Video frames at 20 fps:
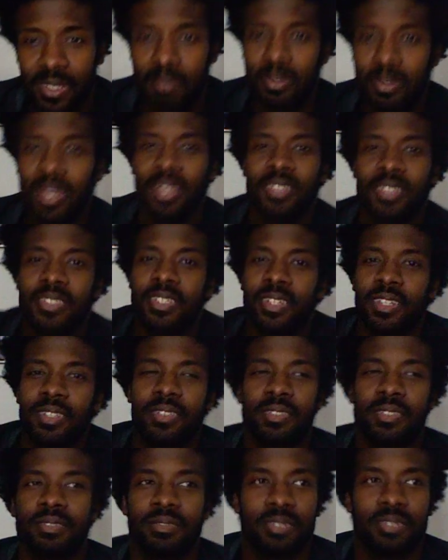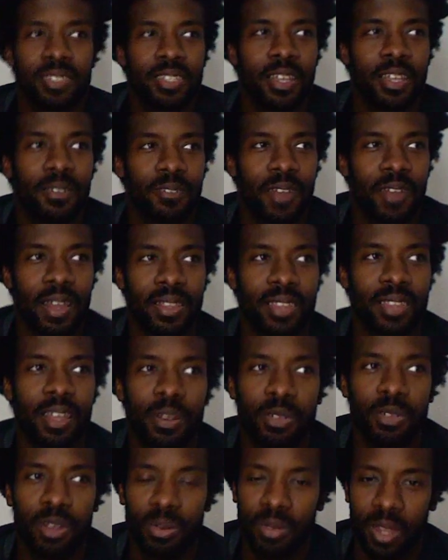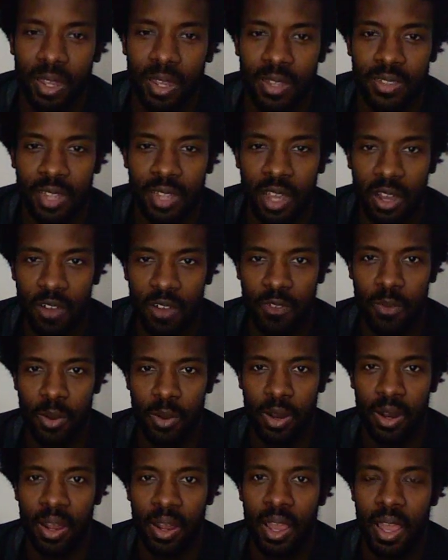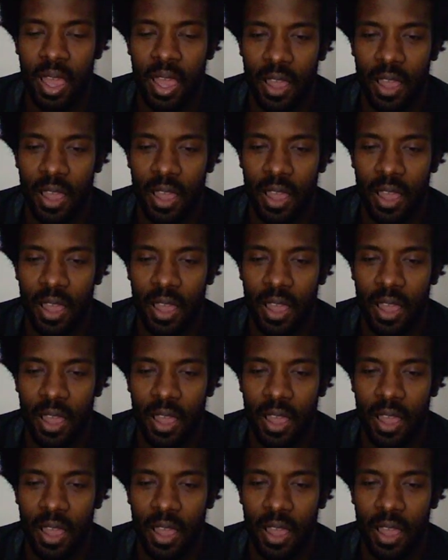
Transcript: It's just stuff like that on your days off where